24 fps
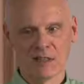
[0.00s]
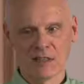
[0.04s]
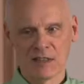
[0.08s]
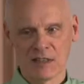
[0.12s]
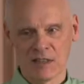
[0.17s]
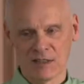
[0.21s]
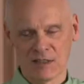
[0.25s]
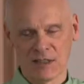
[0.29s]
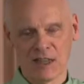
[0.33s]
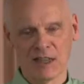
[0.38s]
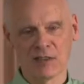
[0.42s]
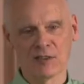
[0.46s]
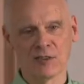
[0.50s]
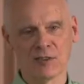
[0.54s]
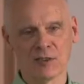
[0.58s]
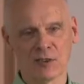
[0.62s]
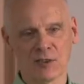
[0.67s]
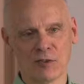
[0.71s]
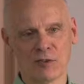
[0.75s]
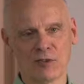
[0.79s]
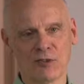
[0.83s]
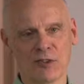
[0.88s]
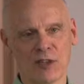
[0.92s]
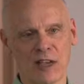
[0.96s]
And that
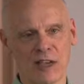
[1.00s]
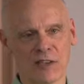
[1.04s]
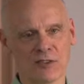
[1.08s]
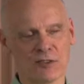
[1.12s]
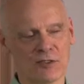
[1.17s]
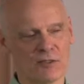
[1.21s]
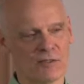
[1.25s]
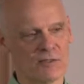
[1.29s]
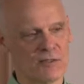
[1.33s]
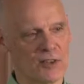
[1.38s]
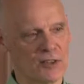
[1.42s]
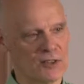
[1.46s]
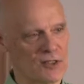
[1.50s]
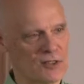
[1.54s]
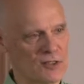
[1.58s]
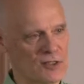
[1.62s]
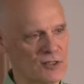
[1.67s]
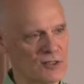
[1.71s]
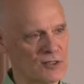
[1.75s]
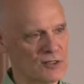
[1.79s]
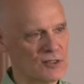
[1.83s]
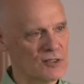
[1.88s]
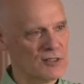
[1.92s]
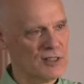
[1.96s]
includes
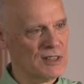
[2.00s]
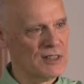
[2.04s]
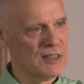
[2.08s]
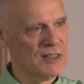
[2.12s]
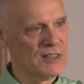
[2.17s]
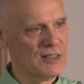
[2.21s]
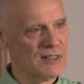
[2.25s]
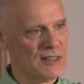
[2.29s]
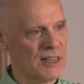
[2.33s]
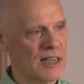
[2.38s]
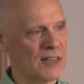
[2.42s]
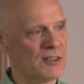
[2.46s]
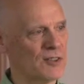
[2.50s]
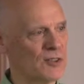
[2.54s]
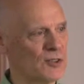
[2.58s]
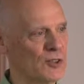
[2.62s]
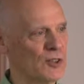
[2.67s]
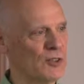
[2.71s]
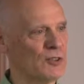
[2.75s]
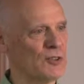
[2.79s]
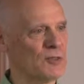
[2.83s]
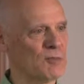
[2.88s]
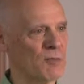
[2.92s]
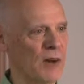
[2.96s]
astrophysicists. That
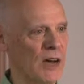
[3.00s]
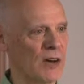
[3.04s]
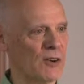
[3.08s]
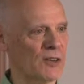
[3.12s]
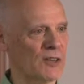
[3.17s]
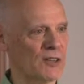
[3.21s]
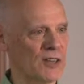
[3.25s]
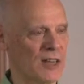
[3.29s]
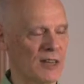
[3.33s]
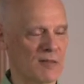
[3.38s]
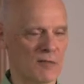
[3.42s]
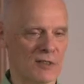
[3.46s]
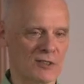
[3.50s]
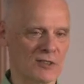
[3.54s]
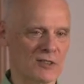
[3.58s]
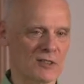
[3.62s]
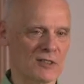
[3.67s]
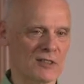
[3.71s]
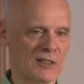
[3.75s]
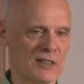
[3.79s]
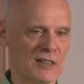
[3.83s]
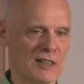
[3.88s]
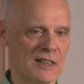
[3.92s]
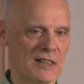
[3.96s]
includes
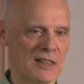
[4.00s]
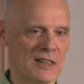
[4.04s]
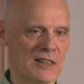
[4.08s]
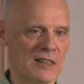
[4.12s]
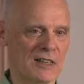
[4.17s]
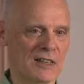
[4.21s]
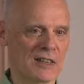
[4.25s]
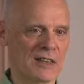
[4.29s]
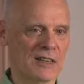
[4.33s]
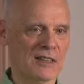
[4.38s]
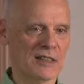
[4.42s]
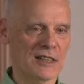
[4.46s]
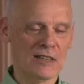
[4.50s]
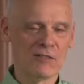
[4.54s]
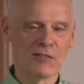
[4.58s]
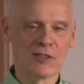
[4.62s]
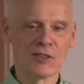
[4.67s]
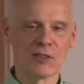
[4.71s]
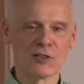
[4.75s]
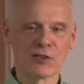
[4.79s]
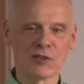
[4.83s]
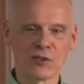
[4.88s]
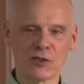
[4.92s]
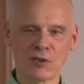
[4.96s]
biochemists. It
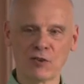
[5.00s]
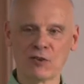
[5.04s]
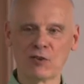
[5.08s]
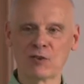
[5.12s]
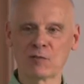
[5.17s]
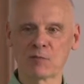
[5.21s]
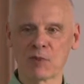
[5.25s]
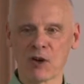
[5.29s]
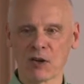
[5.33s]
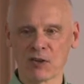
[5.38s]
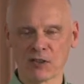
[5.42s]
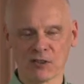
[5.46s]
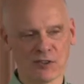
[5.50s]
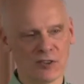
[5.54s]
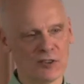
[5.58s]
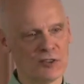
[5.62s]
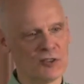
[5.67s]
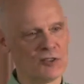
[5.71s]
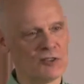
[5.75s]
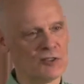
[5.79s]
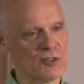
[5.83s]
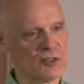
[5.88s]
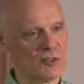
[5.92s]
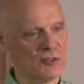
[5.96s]
even includes
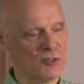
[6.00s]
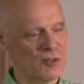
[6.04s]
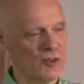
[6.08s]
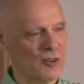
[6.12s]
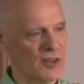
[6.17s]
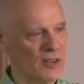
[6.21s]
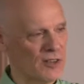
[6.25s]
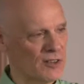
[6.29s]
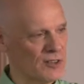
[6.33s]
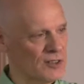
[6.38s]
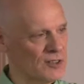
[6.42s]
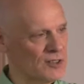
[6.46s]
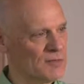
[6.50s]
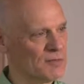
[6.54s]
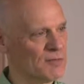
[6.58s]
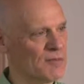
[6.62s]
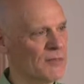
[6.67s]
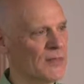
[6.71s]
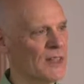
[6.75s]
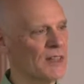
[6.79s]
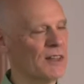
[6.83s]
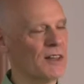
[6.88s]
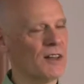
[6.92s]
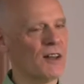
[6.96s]
politicians and lawyers.
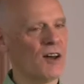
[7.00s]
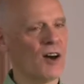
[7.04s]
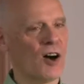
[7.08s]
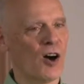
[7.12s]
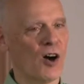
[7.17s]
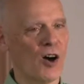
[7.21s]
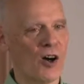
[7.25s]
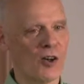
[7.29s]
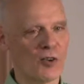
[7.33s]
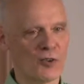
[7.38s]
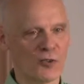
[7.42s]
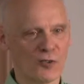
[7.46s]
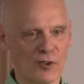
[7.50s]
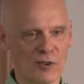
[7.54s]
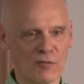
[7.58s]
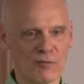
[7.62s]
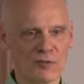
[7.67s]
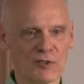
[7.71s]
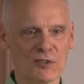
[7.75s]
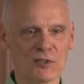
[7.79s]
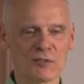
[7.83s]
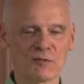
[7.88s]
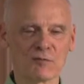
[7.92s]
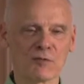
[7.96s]
All
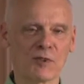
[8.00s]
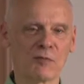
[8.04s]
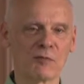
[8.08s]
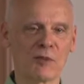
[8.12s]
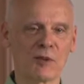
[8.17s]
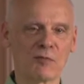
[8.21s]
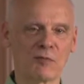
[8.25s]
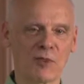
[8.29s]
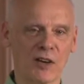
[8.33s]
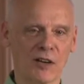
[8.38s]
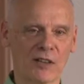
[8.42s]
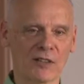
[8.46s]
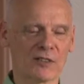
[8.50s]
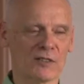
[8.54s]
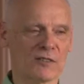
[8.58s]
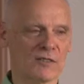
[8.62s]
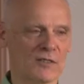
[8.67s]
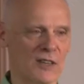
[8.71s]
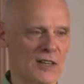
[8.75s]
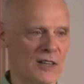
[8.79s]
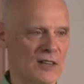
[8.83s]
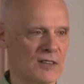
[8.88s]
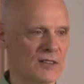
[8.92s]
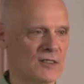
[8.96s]
groups will be brought to
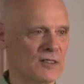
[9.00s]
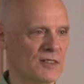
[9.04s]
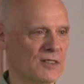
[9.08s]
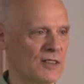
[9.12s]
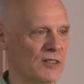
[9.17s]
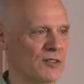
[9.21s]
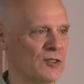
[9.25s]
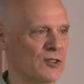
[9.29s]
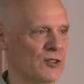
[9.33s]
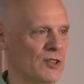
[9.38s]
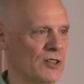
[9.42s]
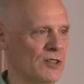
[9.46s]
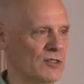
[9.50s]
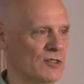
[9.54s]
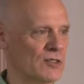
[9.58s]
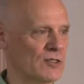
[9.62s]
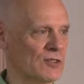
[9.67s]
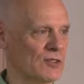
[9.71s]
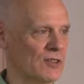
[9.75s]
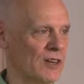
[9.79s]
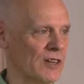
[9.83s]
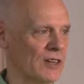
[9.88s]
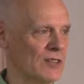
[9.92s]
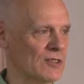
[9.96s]
faith in Jesus
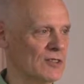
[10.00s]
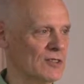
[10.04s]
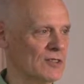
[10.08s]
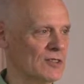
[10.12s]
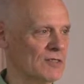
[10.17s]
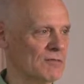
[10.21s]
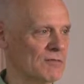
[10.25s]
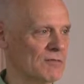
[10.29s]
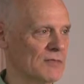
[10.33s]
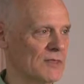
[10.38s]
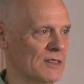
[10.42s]
Christ.